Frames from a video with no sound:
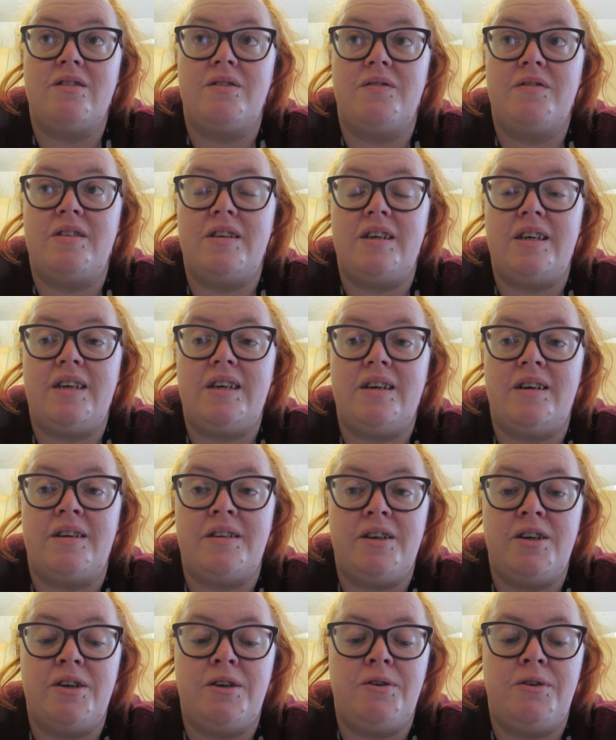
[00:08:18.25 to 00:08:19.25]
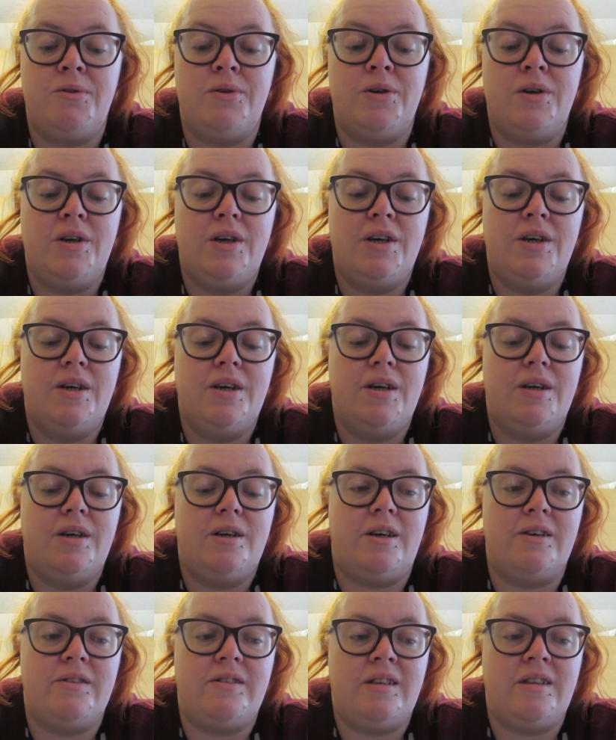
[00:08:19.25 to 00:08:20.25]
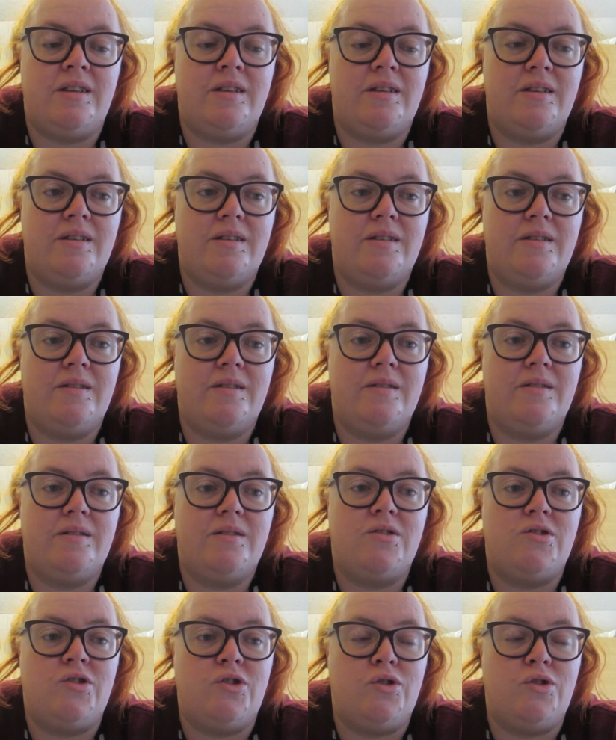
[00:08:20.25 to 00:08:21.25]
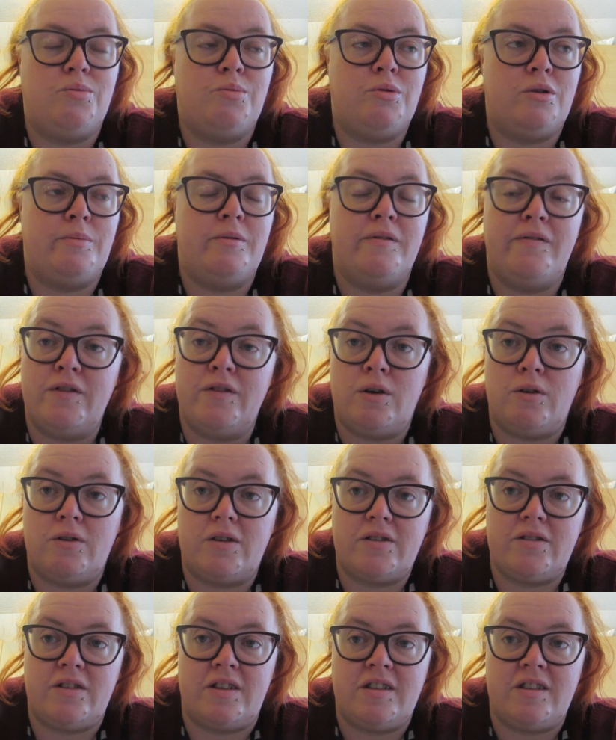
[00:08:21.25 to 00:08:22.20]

Obviously, I know I didn't do proper vlogs.